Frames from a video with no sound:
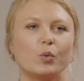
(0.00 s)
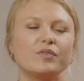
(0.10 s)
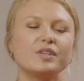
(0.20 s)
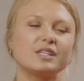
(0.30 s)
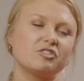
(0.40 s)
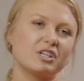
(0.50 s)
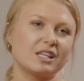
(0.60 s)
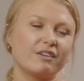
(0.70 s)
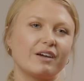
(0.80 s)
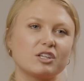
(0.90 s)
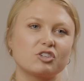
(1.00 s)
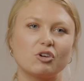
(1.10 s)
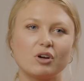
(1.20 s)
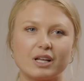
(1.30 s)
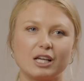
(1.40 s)
With this interest, they found a
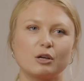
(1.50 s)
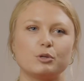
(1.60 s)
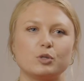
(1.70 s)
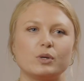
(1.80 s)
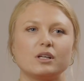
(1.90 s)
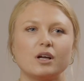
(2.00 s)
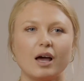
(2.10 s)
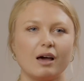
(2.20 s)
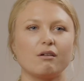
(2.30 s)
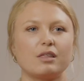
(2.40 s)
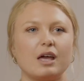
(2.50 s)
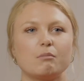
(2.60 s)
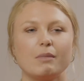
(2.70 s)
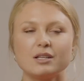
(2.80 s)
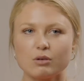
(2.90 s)
strong link between gut health
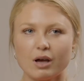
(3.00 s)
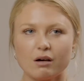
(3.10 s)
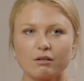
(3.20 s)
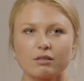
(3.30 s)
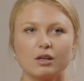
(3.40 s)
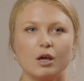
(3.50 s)
and mental health,